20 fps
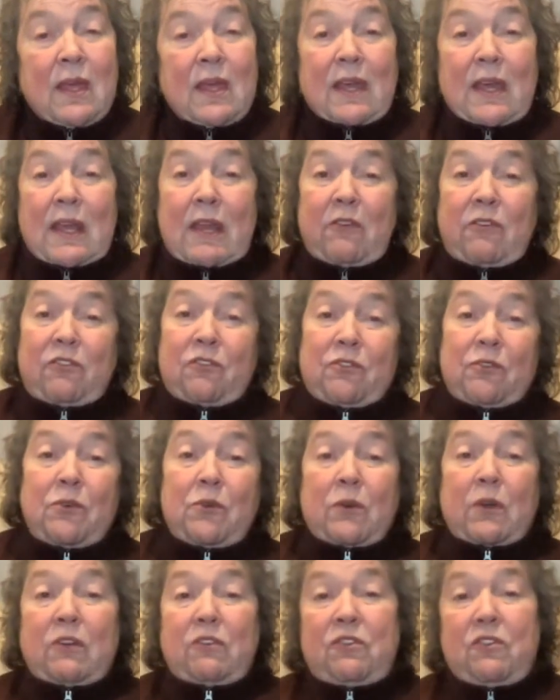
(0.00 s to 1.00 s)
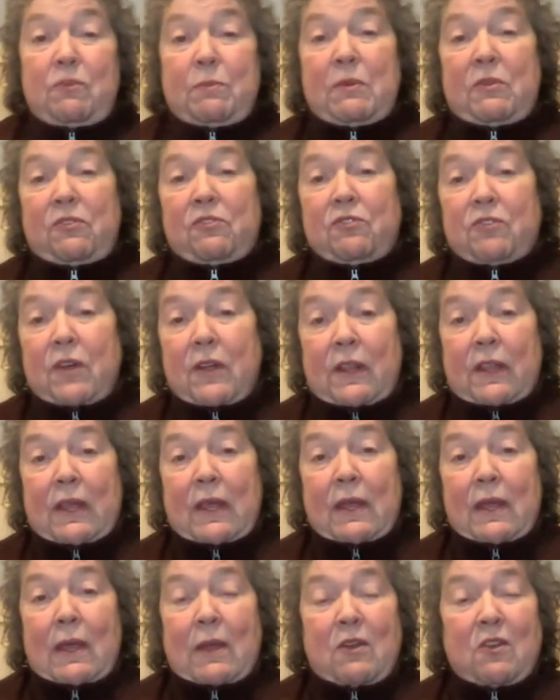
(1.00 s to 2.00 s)
And it's true because she's been
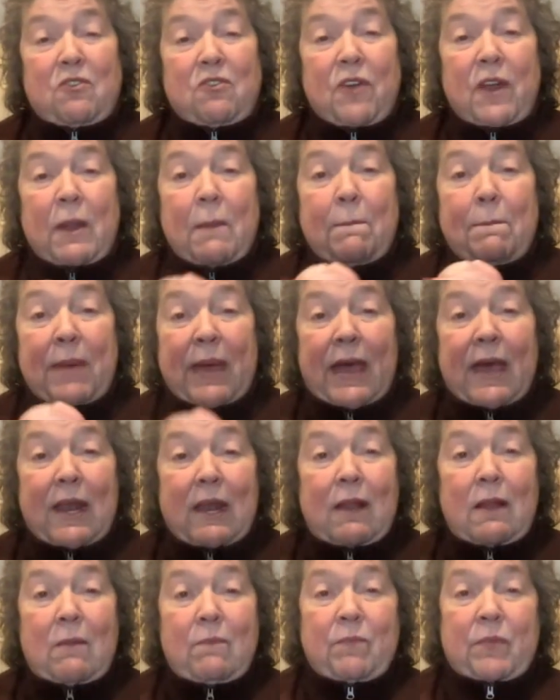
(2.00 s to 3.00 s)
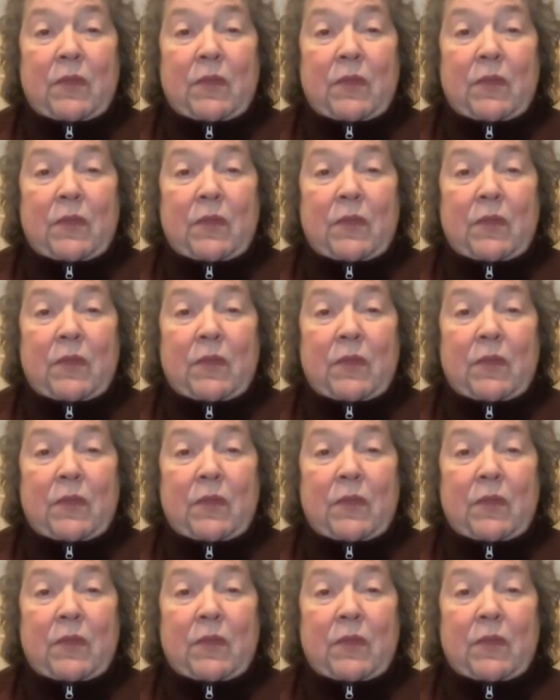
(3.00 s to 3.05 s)
struggling and trying to battle.